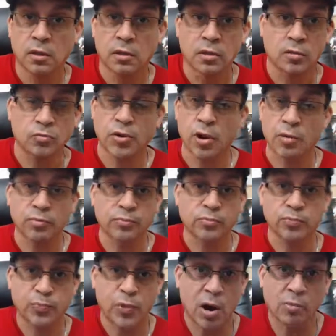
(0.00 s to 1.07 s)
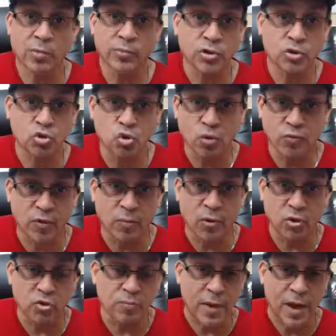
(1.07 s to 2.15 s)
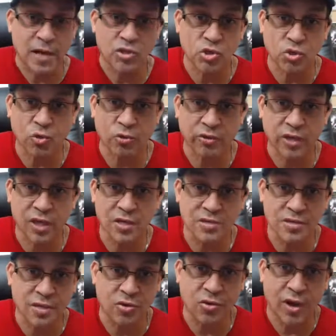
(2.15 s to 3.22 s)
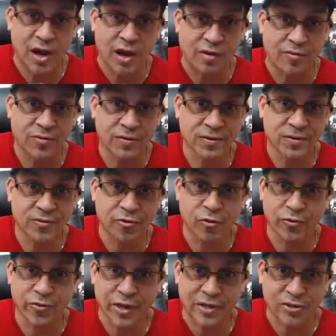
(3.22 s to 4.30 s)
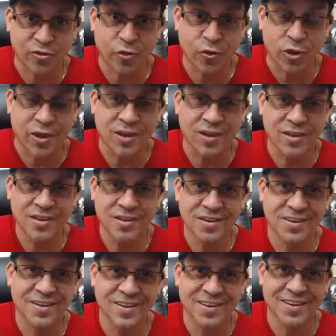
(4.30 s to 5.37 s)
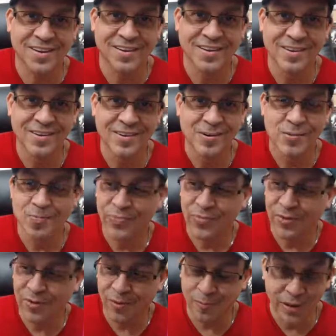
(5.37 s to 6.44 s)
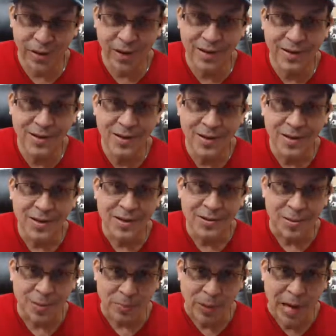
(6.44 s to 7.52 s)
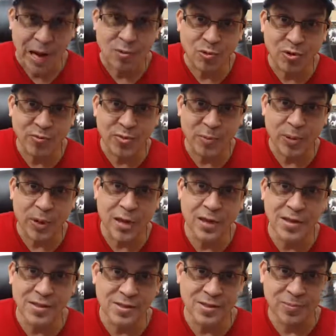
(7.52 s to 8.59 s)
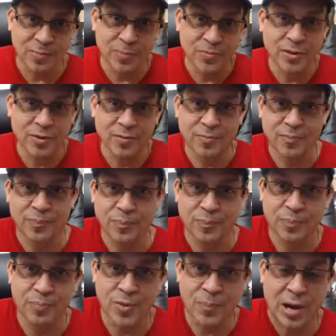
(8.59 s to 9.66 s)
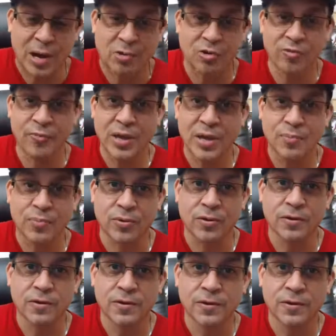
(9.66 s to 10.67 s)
It's probably two of the most magical things that you have that's free. The pen, the power of the pen, and the power of paper.